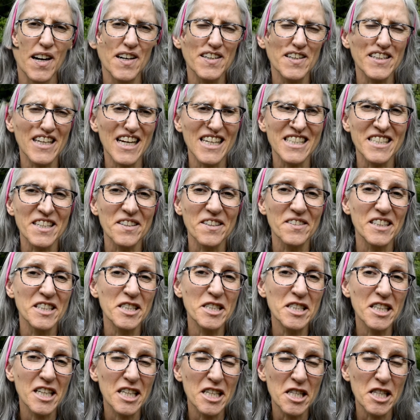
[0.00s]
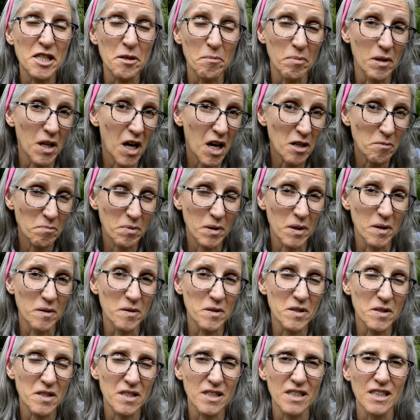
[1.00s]
Okay, so in the blog
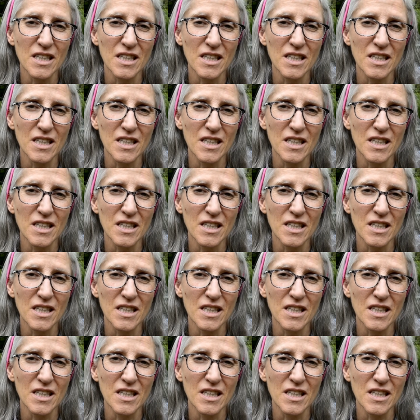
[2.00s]
post,